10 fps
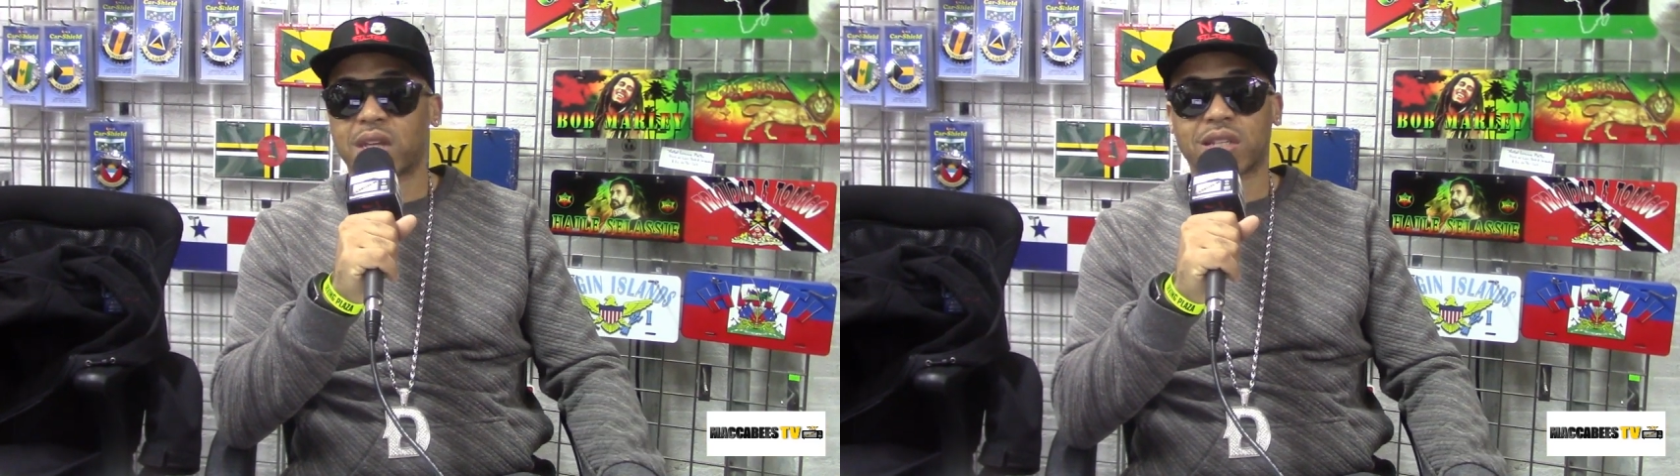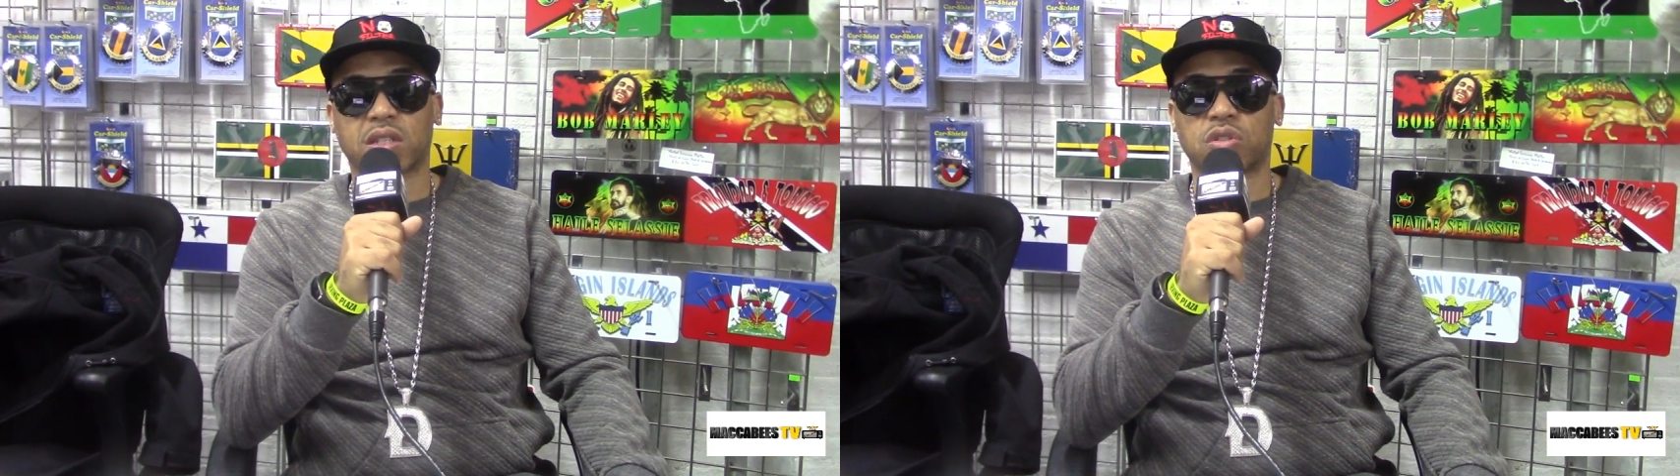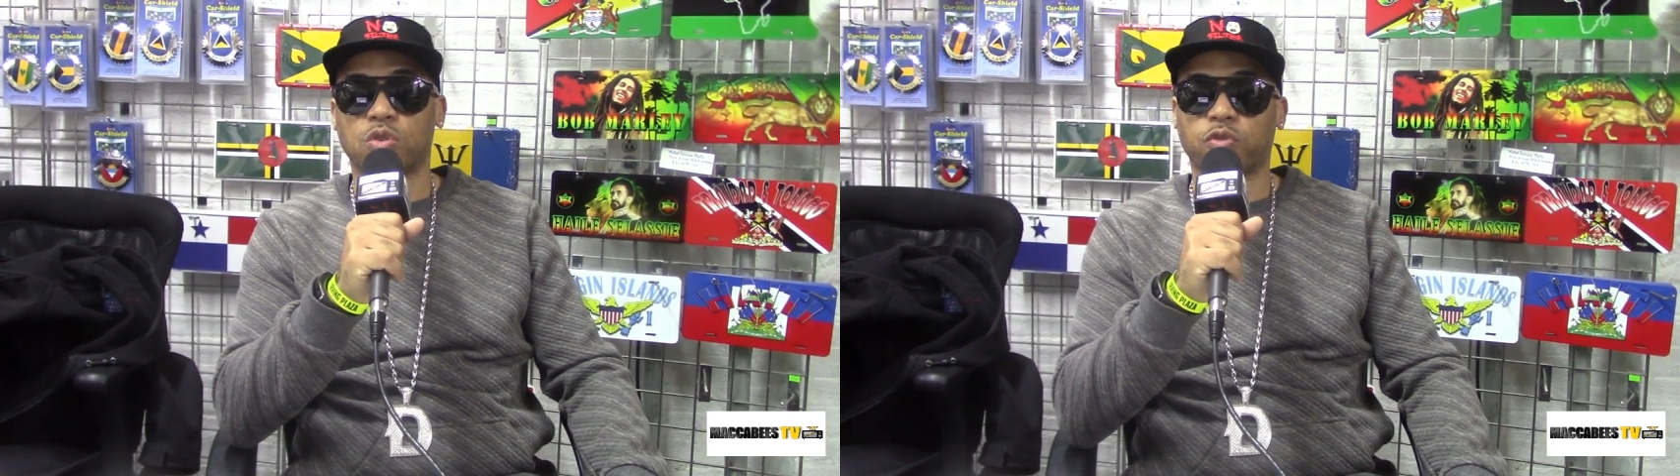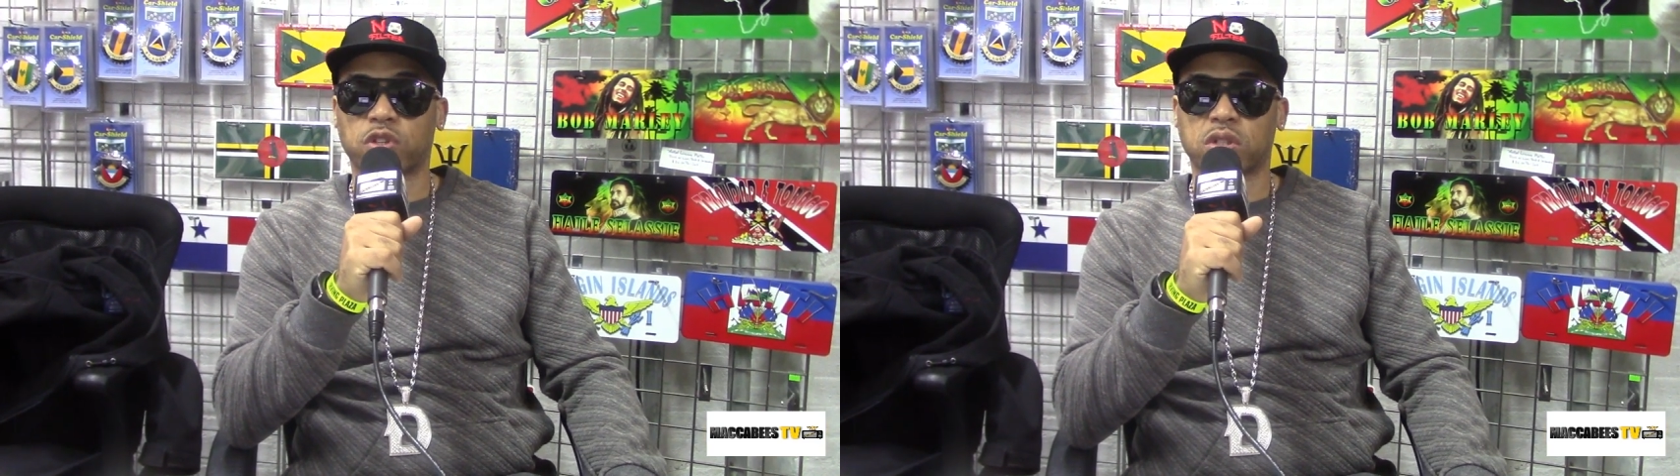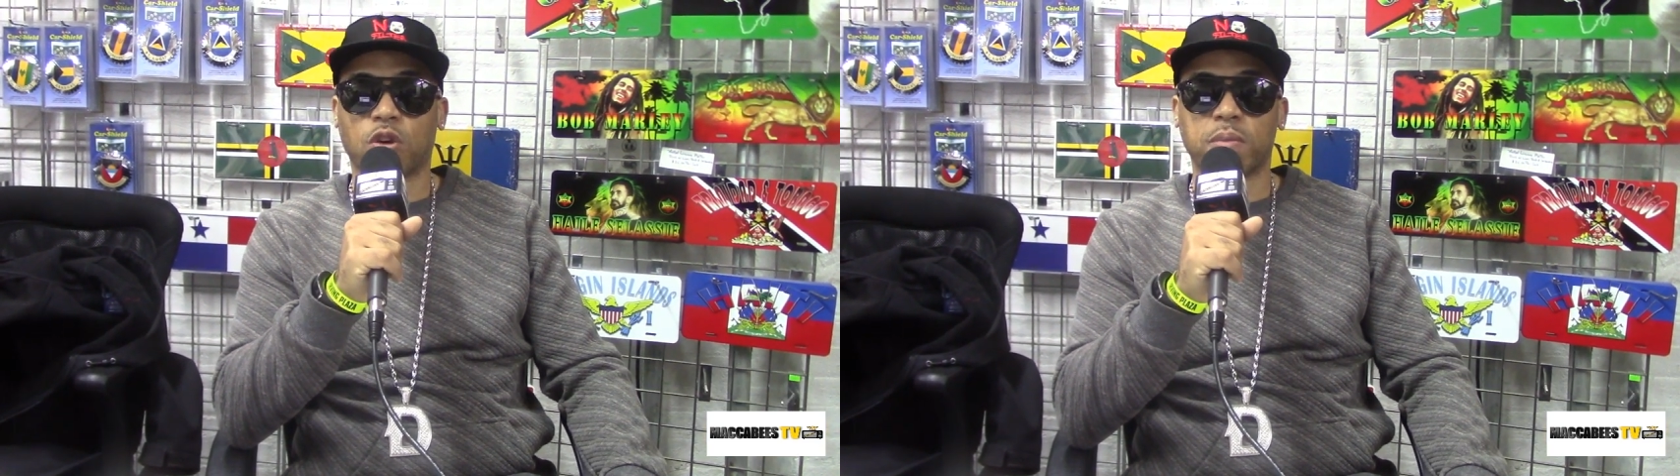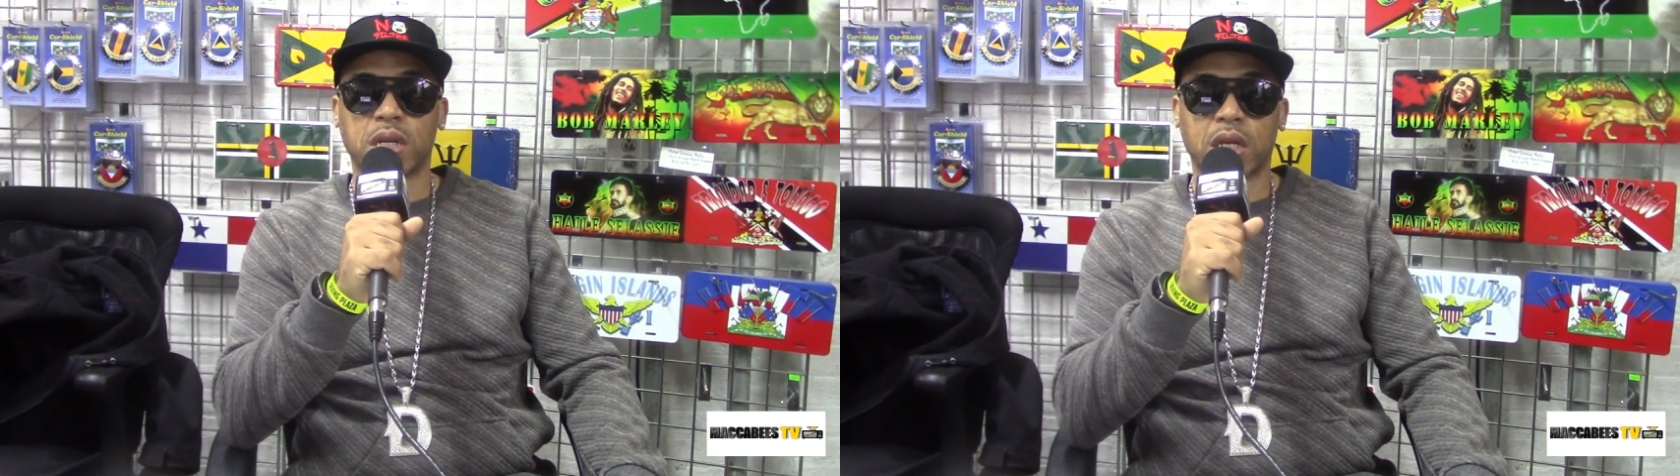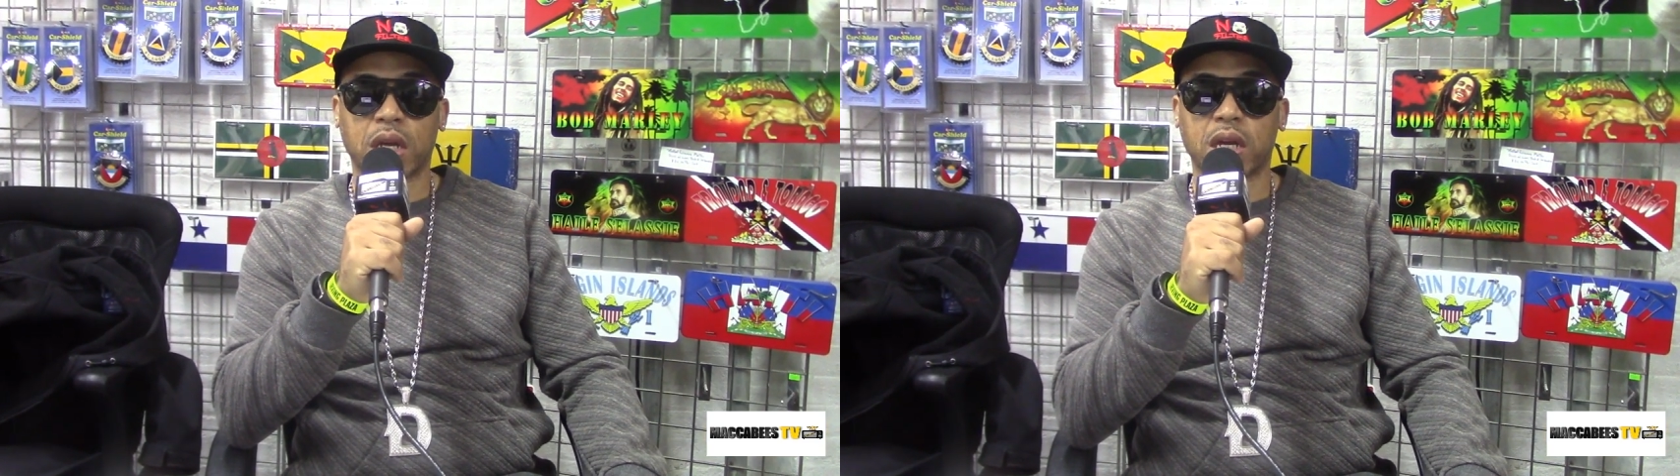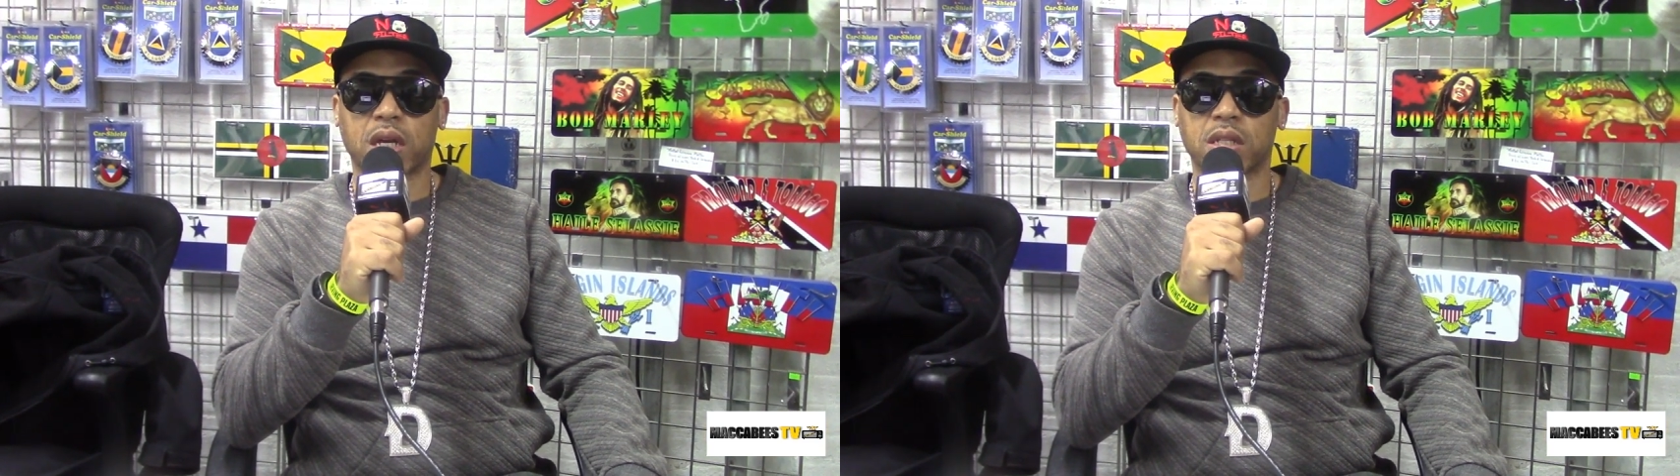destitute for so many
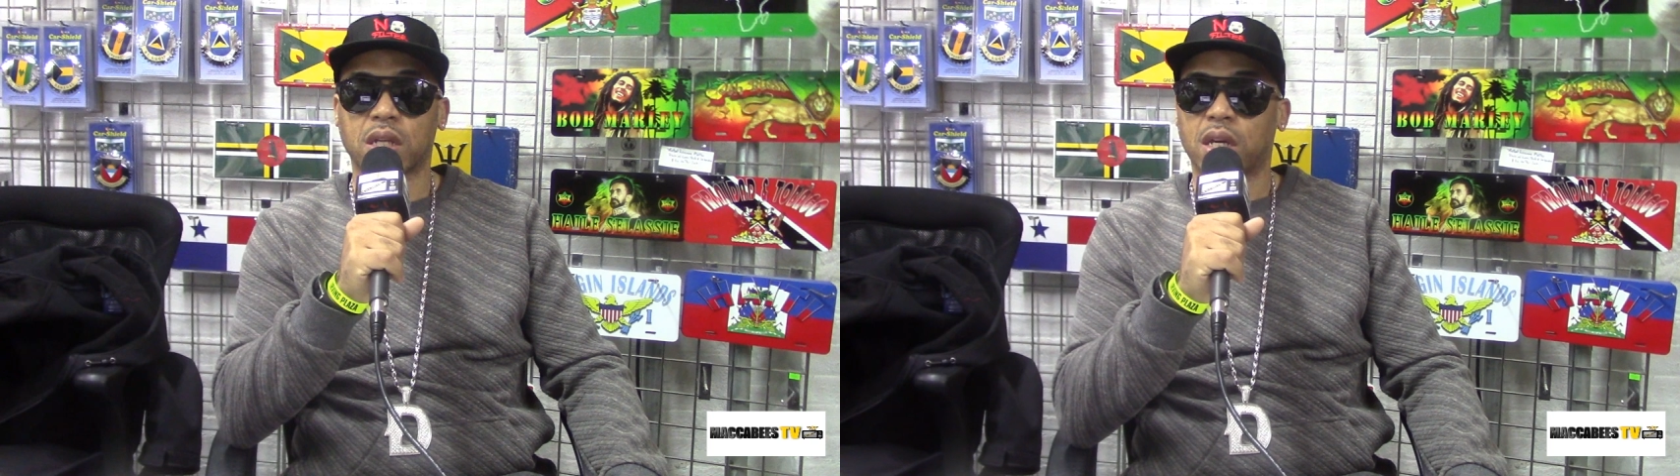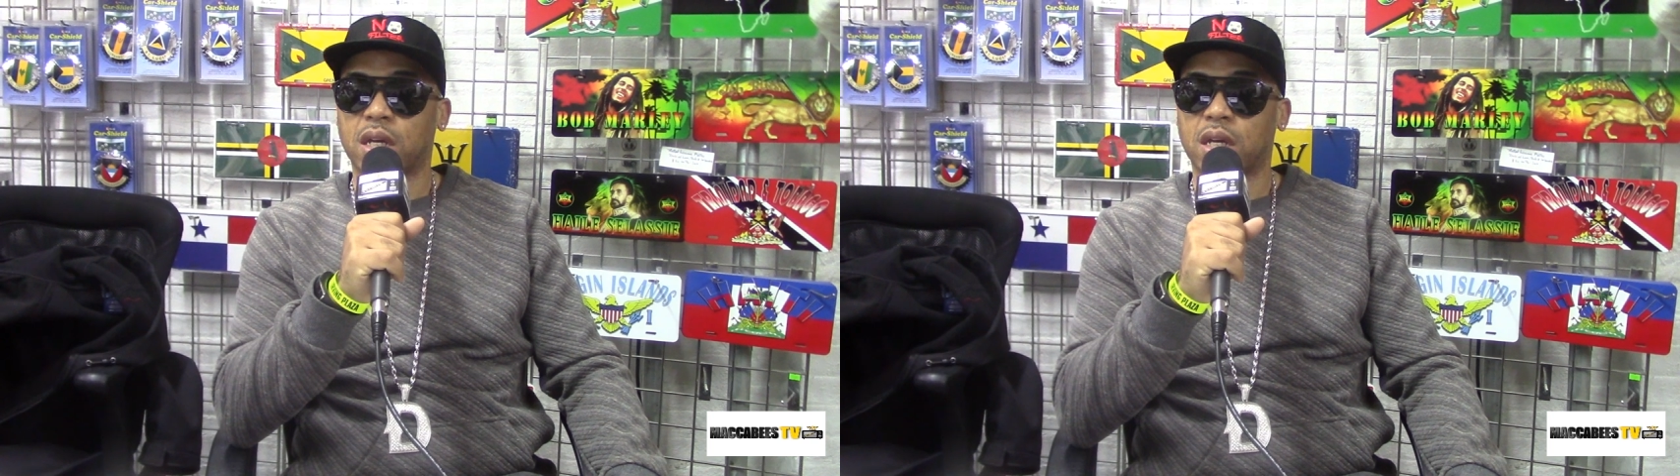years,